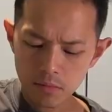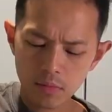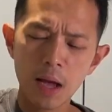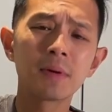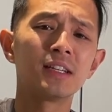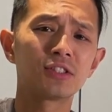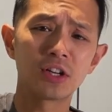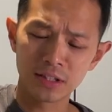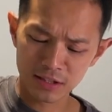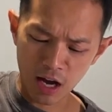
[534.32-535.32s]
I'm gonna
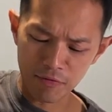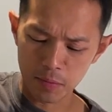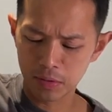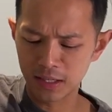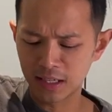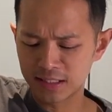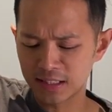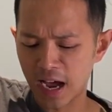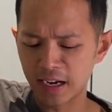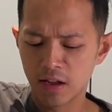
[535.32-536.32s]
turn this off and put it
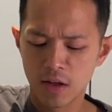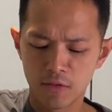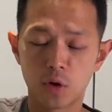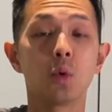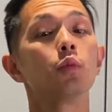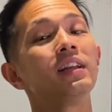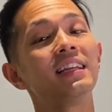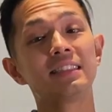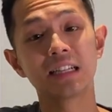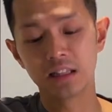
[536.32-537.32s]
aside for when we
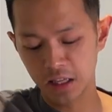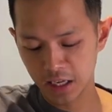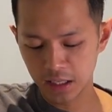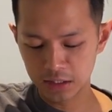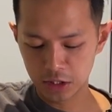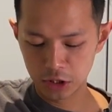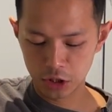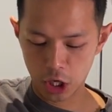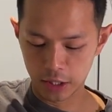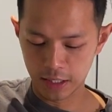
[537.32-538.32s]
need to glaze the
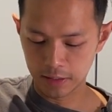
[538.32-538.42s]
turkey.